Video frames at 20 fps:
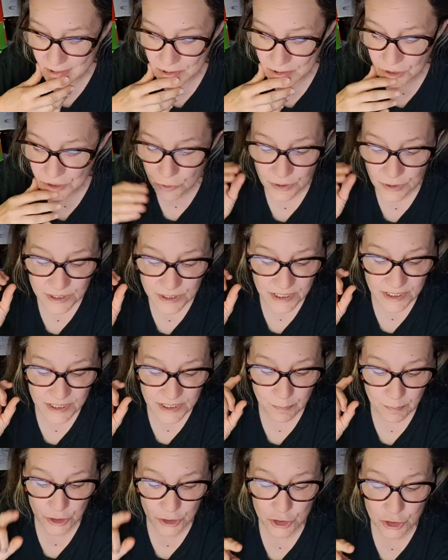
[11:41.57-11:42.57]
So this is
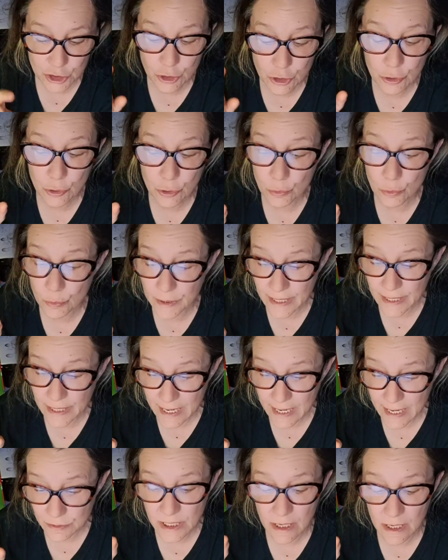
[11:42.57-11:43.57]
part 2,
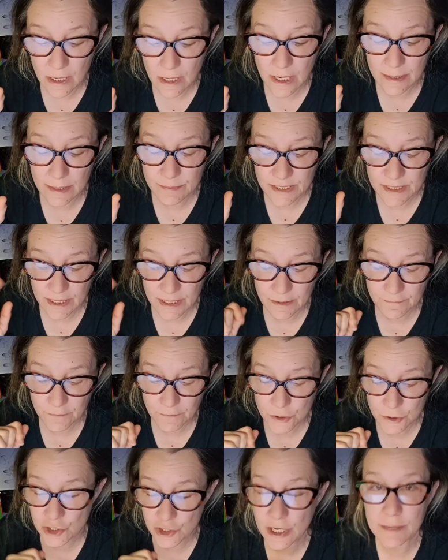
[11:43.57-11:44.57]
Now Times, and the
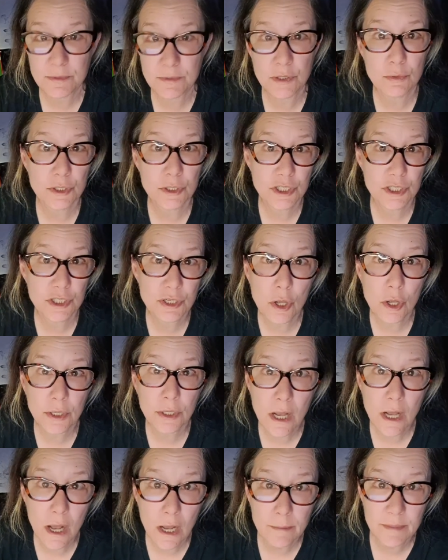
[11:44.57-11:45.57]
first chapter, which is
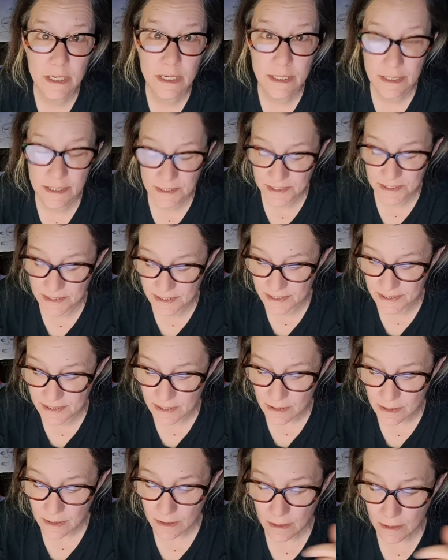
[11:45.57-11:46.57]
called Communists.
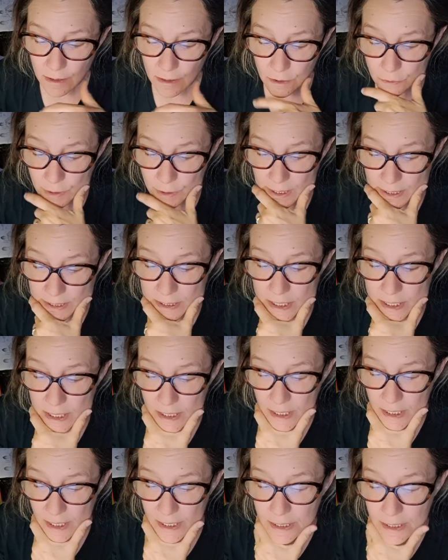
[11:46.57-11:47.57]
Okay.
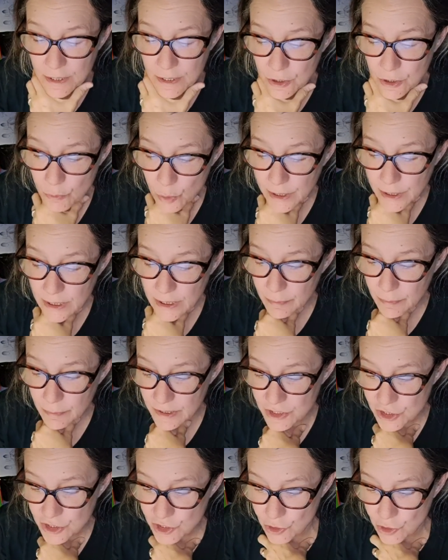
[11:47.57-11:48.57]
Hey, good morning, you
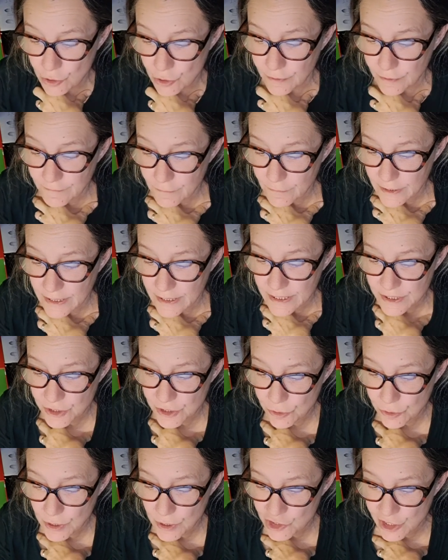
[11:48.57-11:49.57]
bunch of journal freaks.
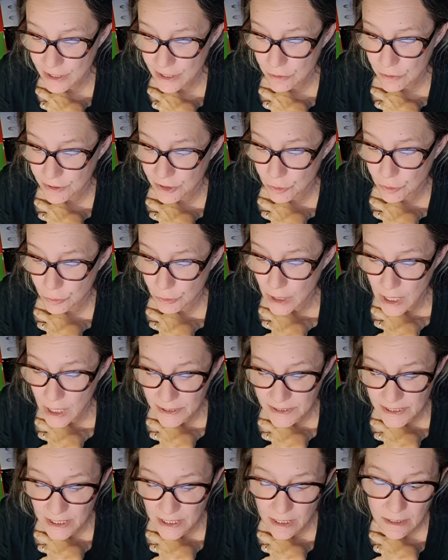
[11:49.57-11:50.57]
You're on channel
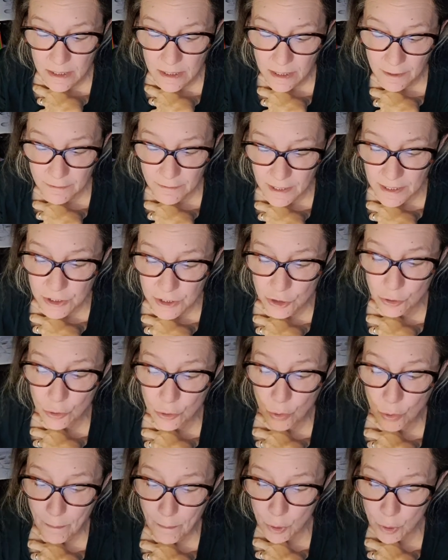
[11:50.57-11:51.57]
Yolanda. Thank
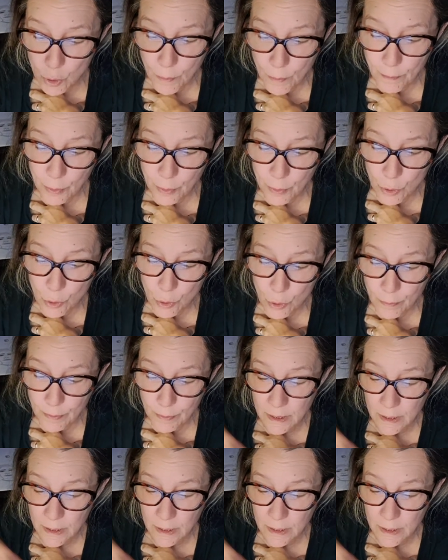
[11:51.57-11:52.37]
you. Boop, boop.